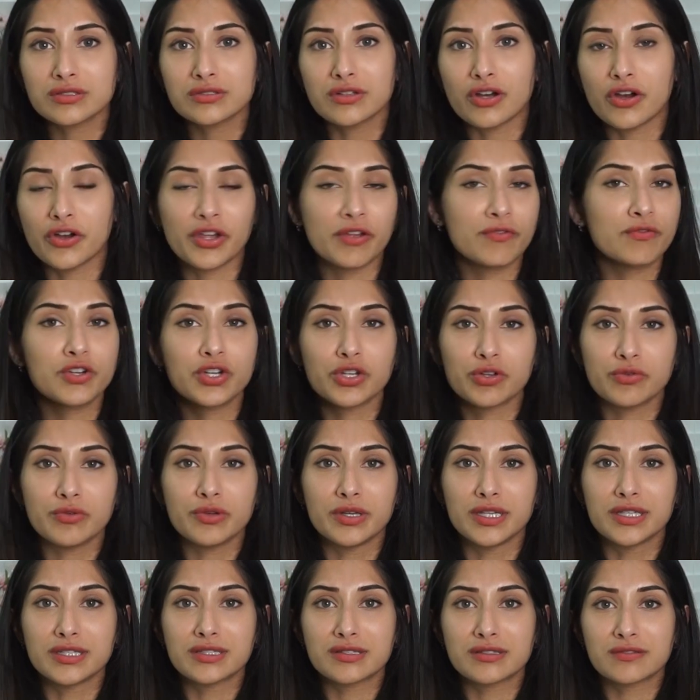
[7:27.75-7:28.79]
All you have to do
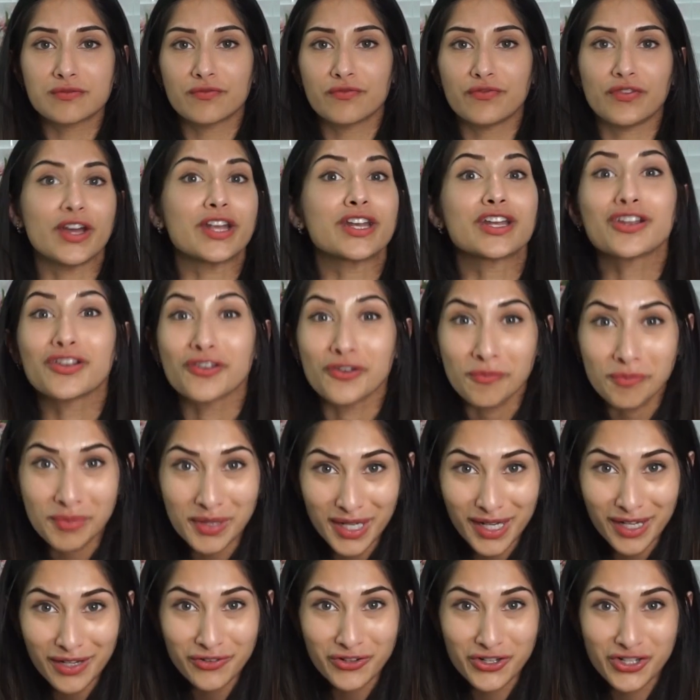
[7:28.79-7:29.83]
is find a new
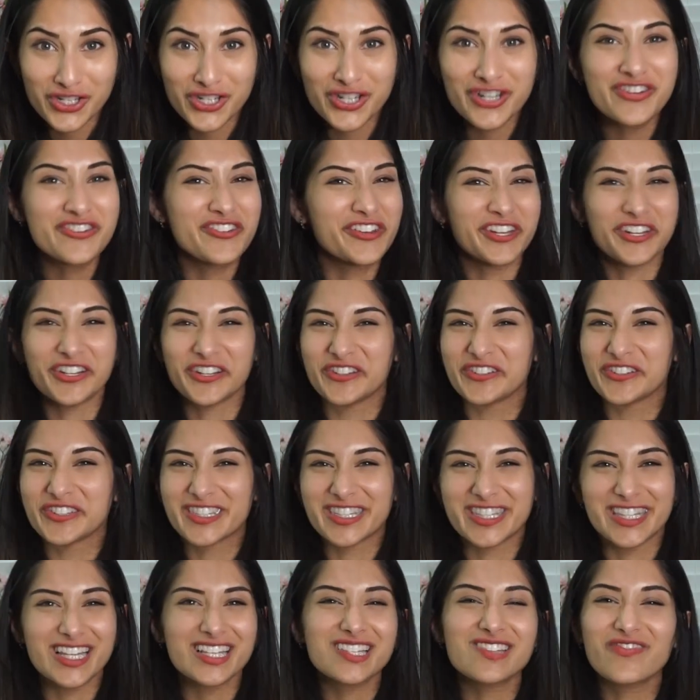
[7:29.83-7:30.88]
pediatrician. You can use
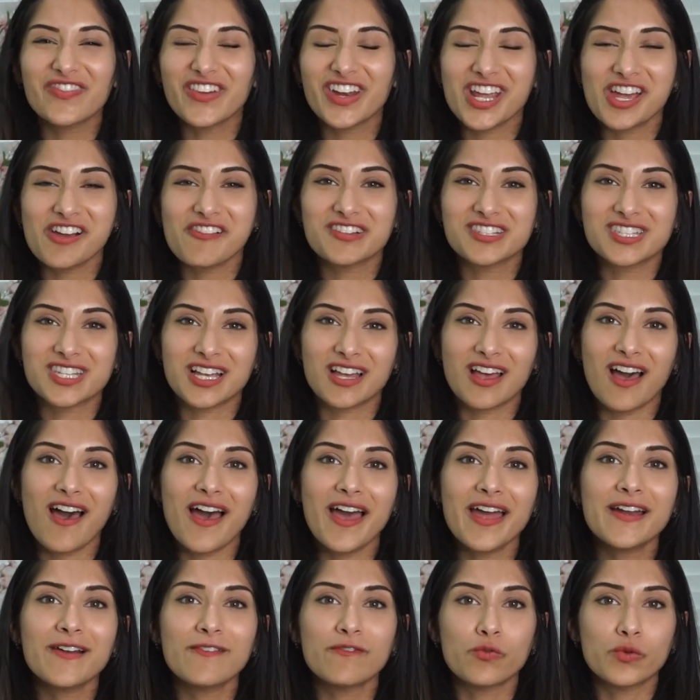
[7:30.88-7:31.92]
this video as a
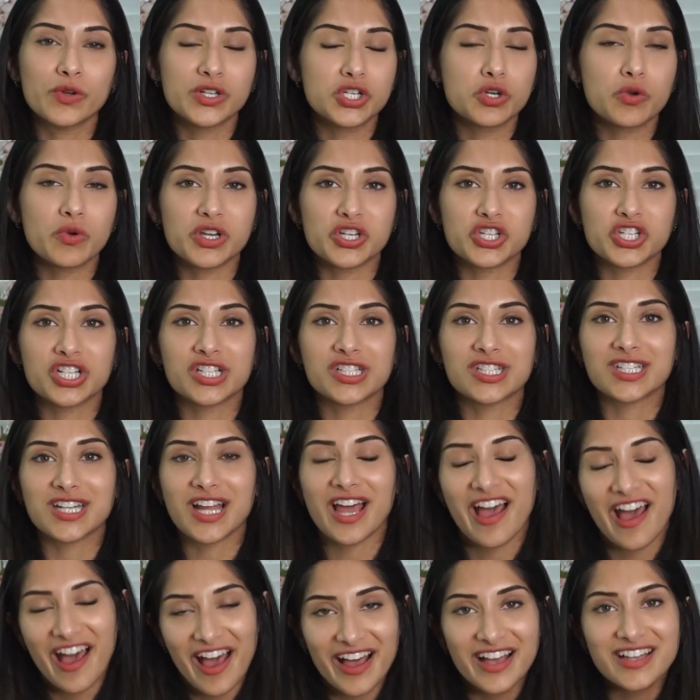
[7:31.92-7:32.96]
guide of which questions
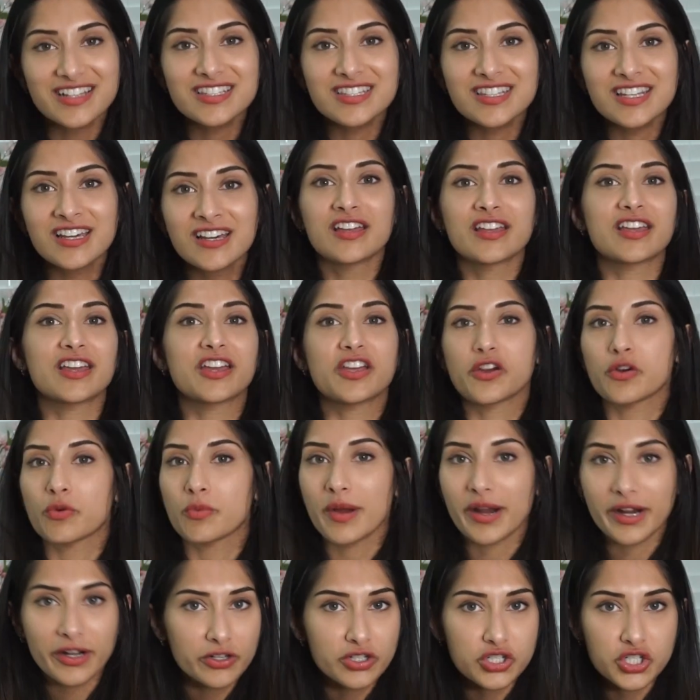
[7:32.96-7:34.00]
to ask. Get your
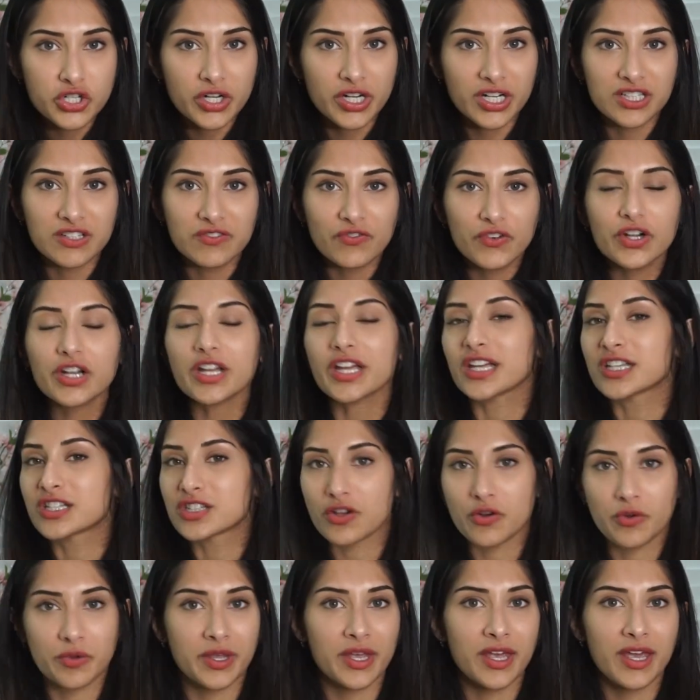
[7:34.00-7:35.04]
records transferred. It's
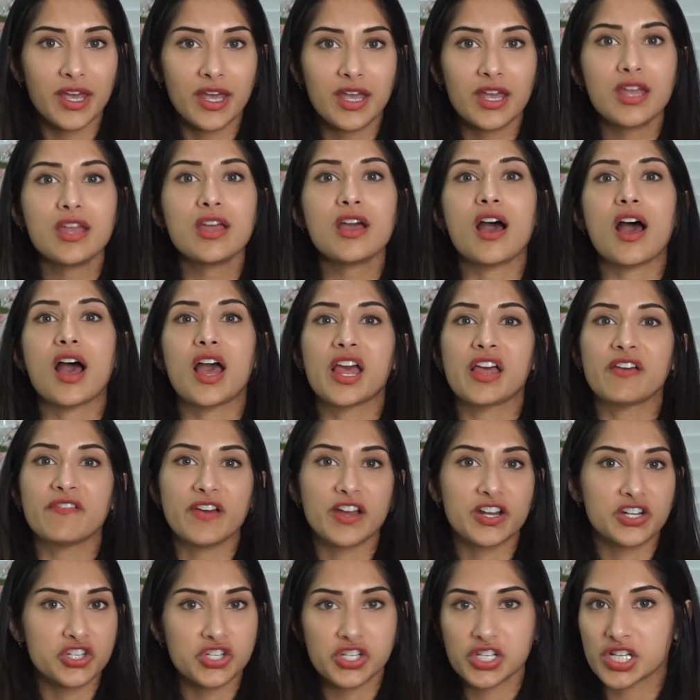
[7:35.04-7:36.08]
okay. I have
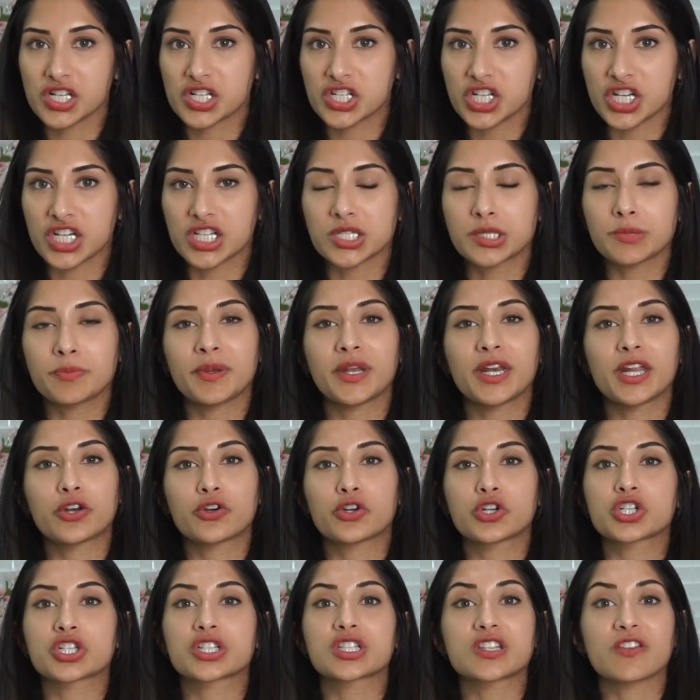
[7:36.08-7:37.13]
actually changed
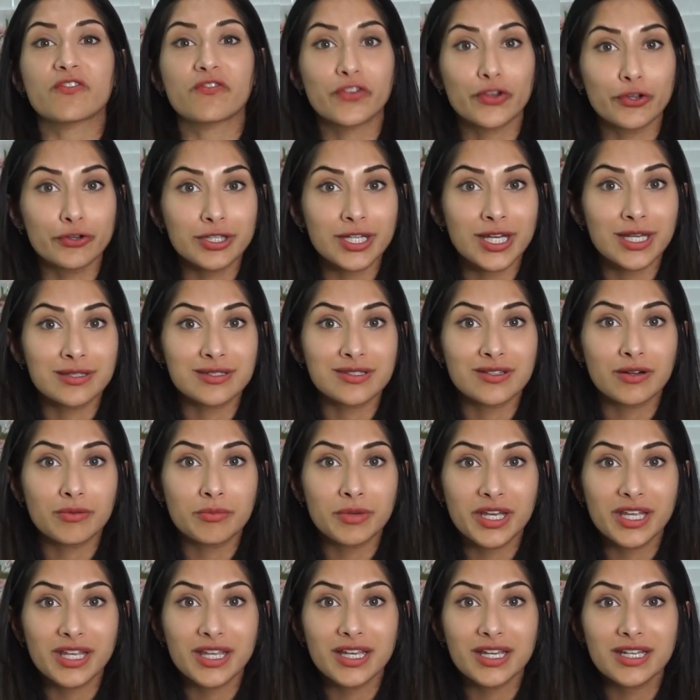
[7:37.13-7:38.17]
pediatricians a few times for
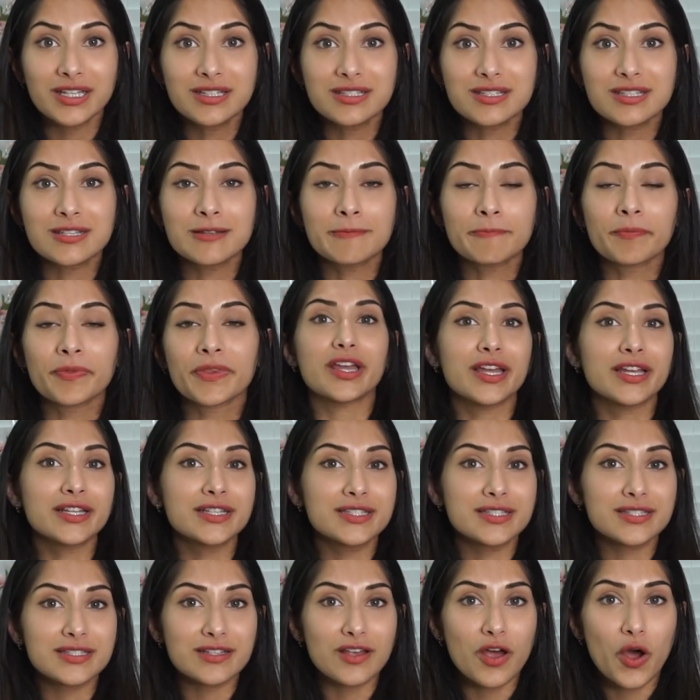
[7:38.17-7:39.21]
my kids.
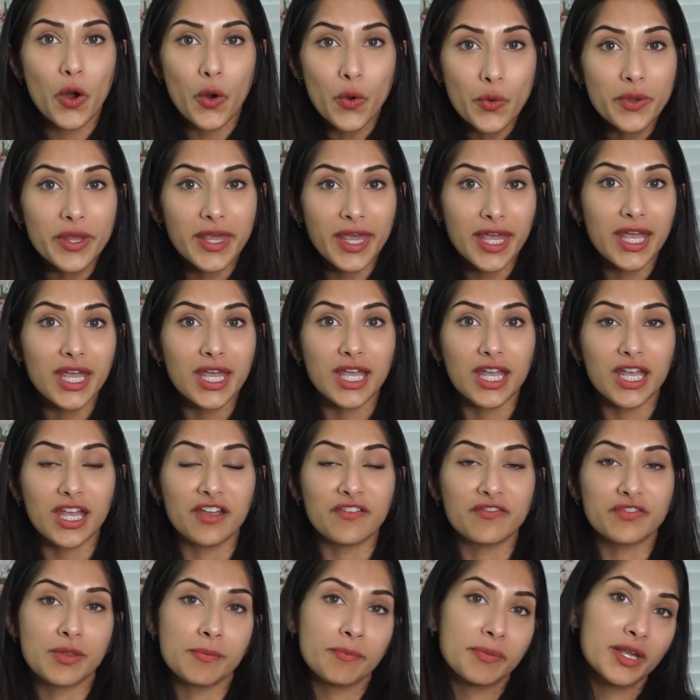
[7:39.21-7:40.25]
It's okay
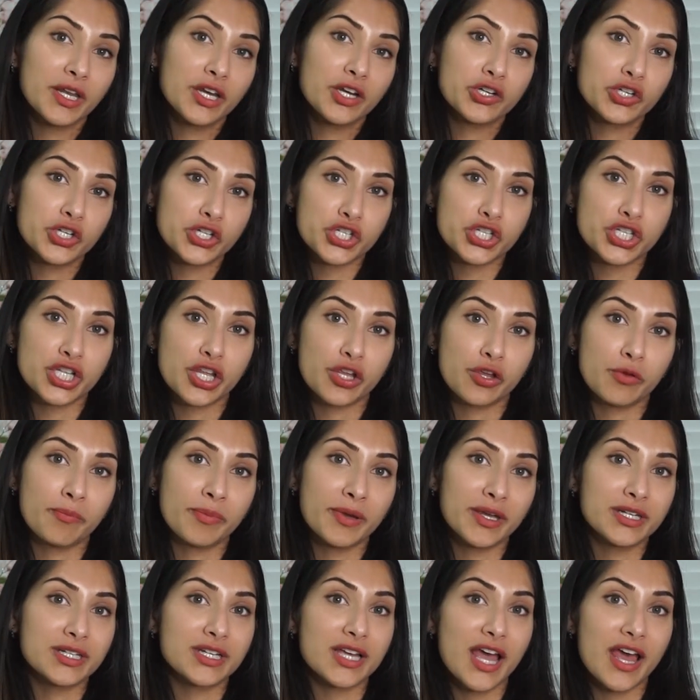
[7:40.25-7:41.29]
if the pediatrician that you
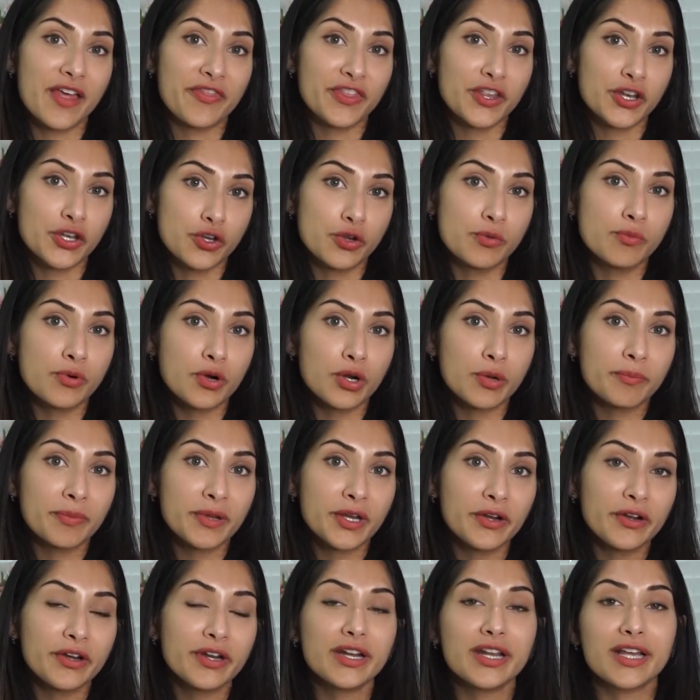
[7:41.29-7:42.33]
picked at the newborn
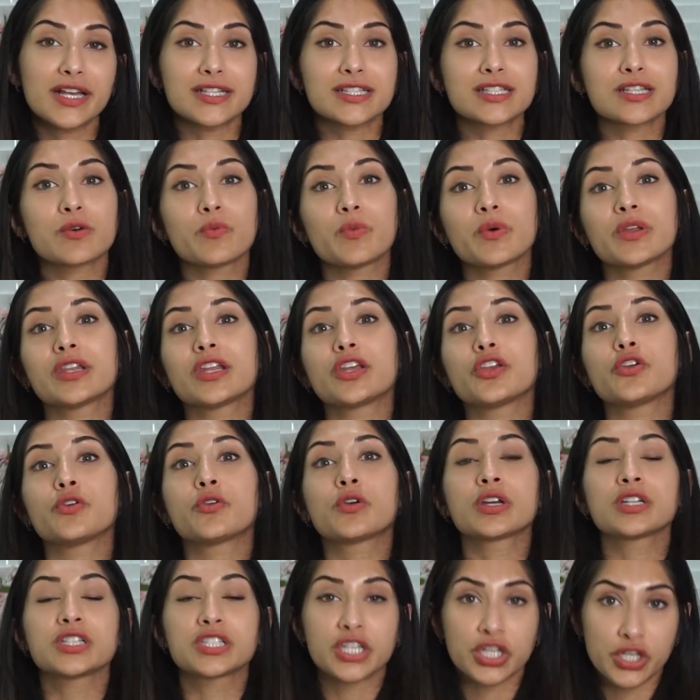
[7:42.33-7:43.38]
period isn't the one that you
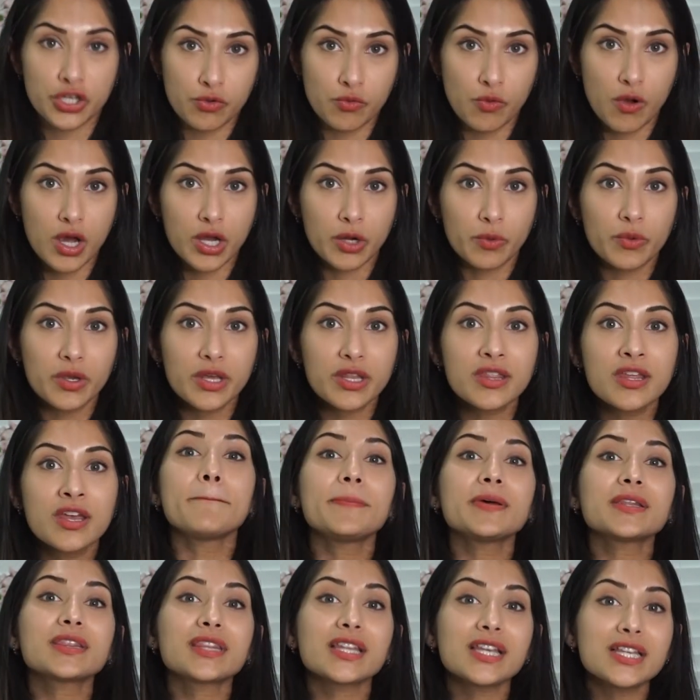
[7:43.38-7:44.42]
continue on with.
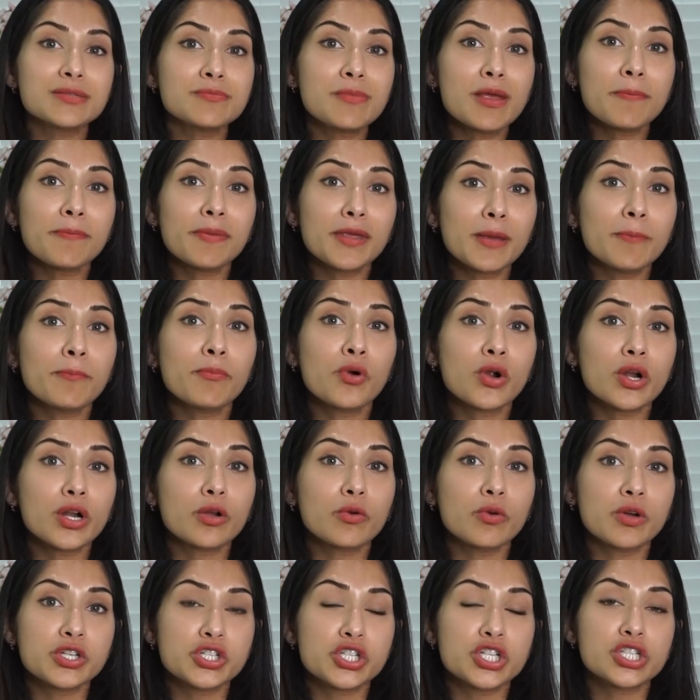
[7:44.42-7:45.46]
But these might be important
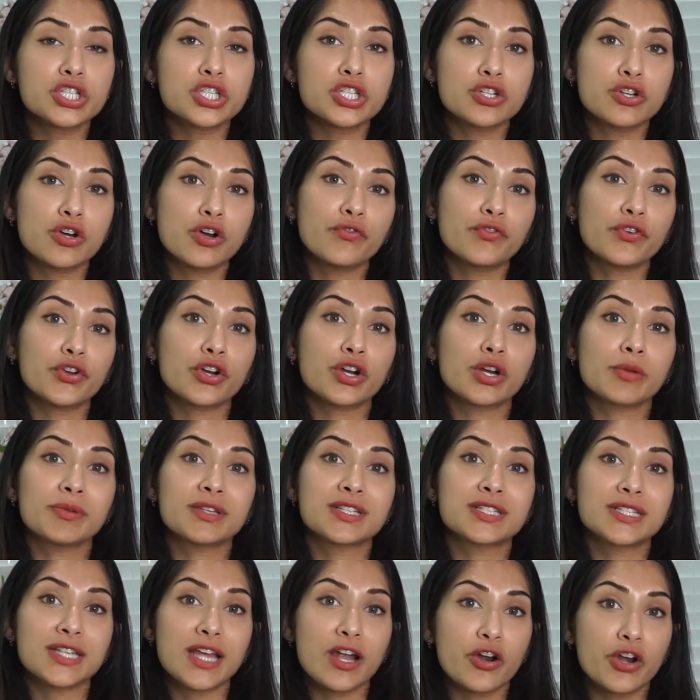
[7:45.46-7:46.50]
questions to know if you're going to be
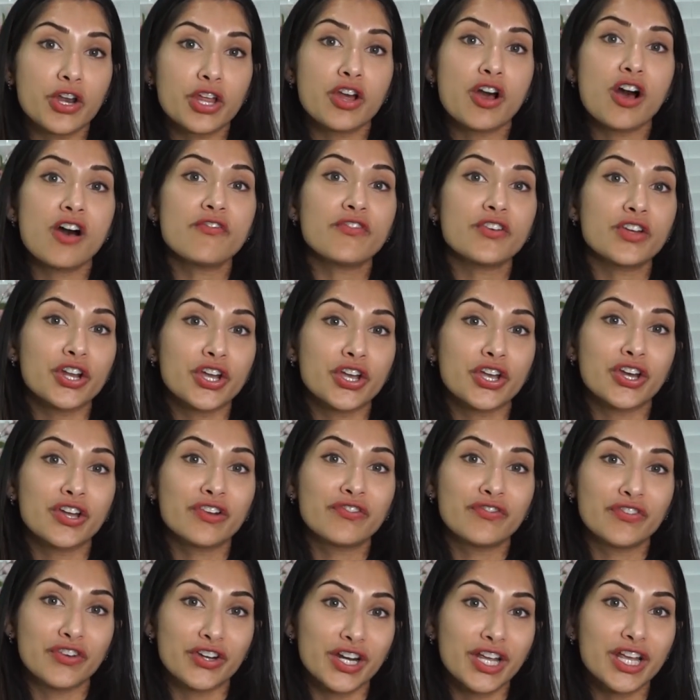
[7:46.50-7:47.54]
starting off on a good
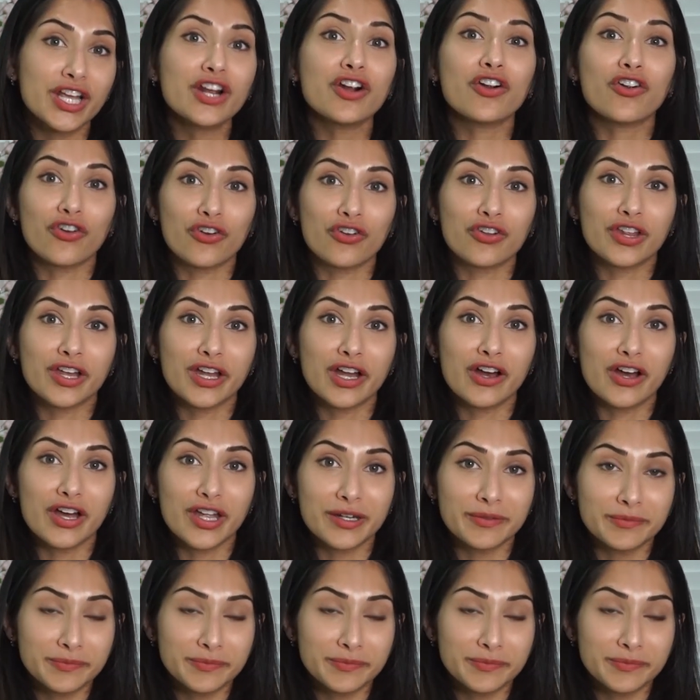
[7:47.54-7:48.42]
footing early on.